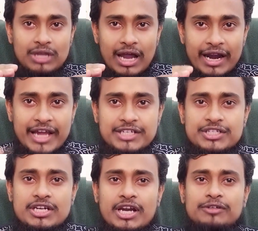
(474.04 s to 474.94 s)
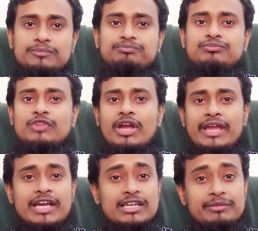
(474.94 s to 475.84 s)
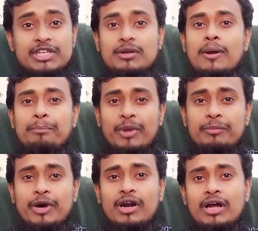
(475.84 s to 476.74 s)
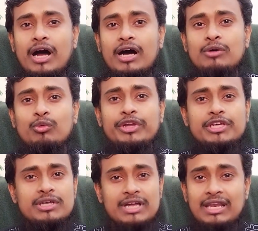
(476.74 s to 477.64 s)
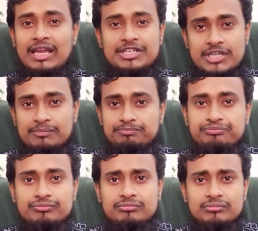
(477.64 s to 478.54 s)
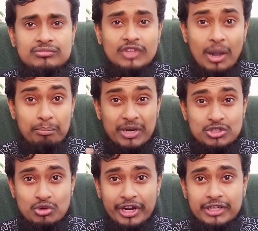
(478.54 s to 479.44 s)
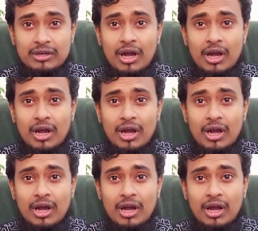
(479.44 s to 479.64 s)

write an academic paper a week later. But when